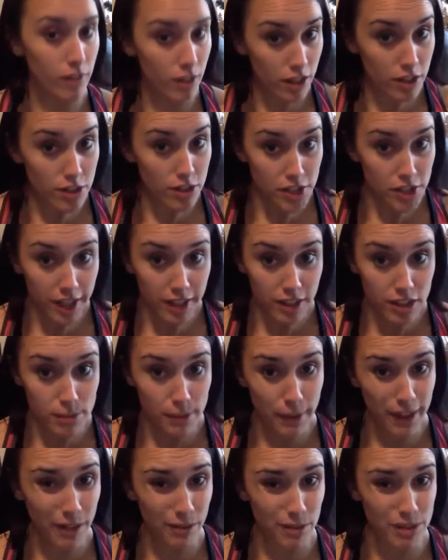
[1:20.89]
a challenge
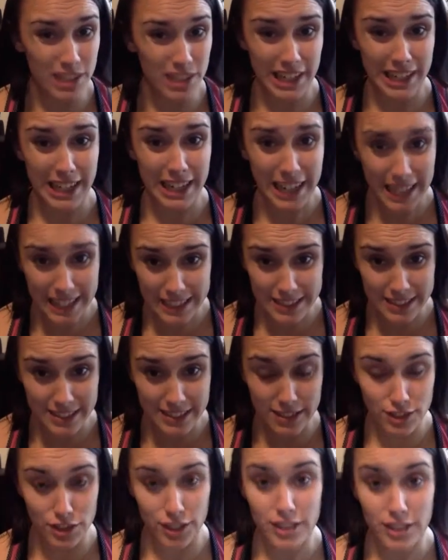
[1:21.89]
pack, which I highly
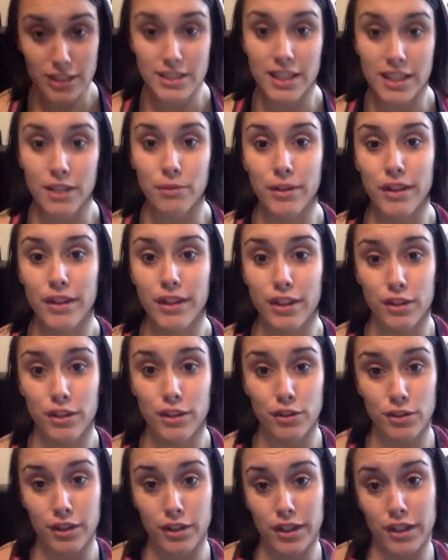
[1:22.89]
suggest, that way then
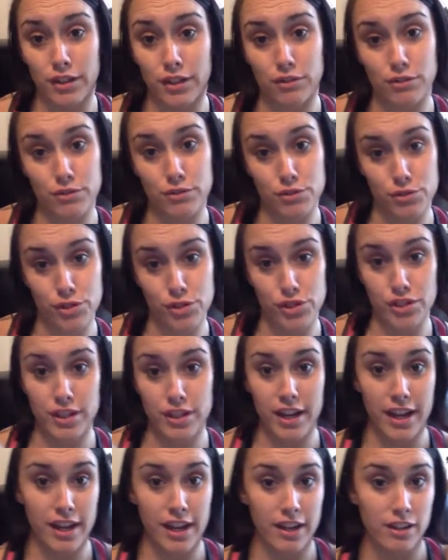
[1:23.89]
you're getting your nutrition
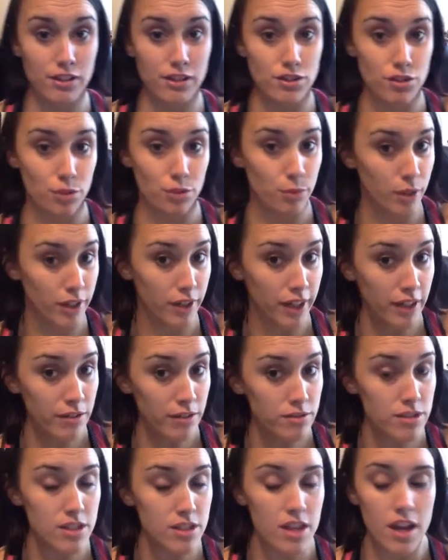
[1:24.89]
and your
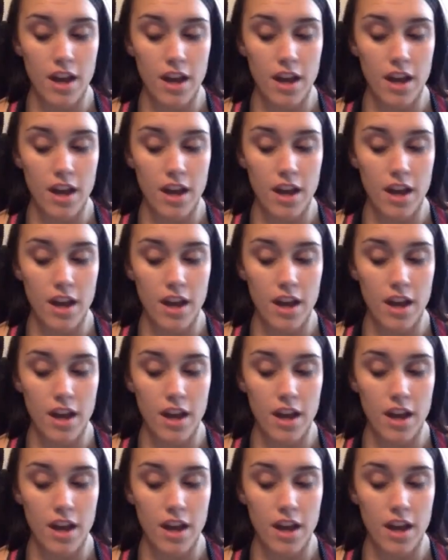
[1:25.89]
workouts.